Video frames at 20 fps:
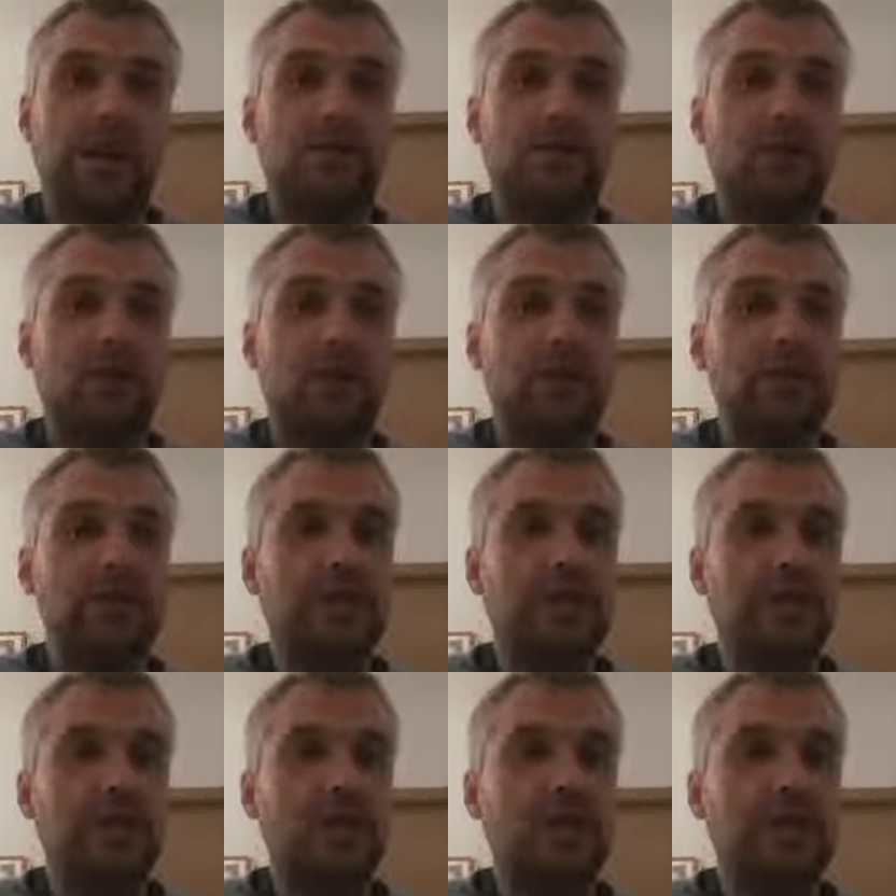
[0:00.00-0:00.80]
And for those
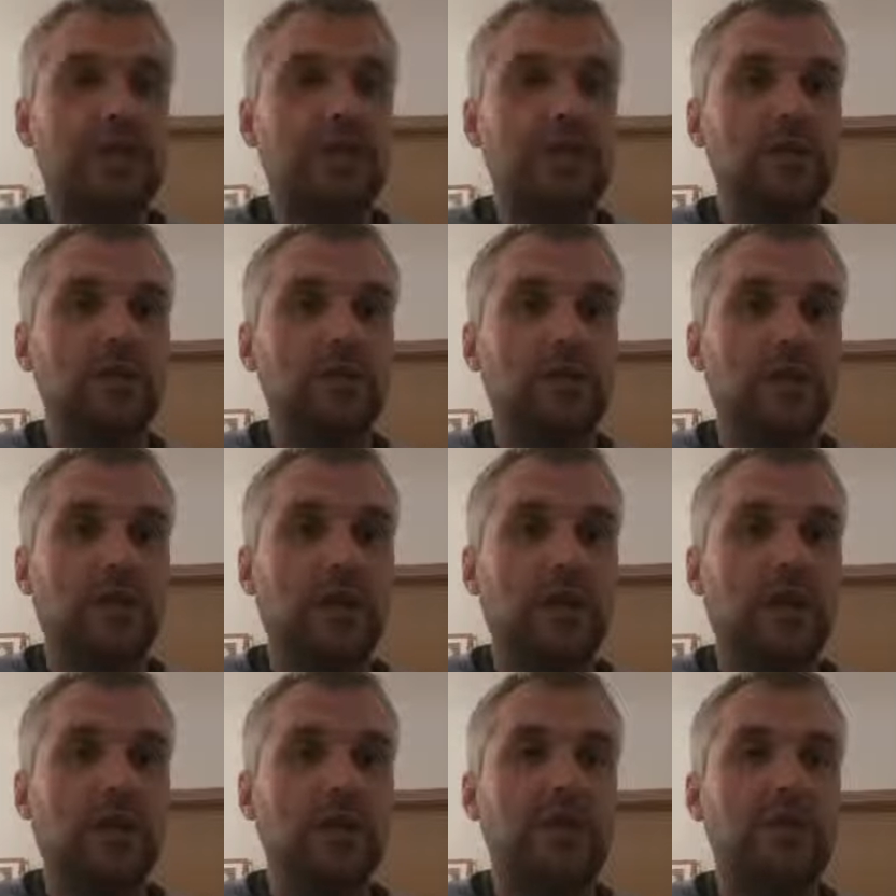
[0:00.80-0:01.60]
that
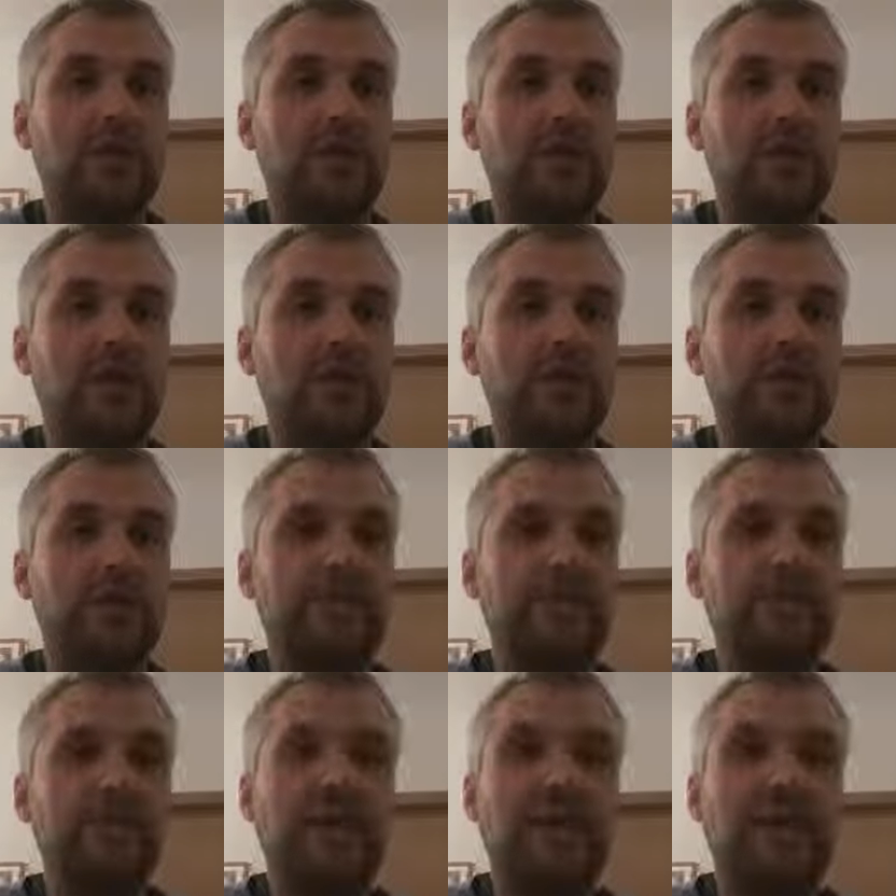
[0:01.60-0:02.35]
are going to sleep,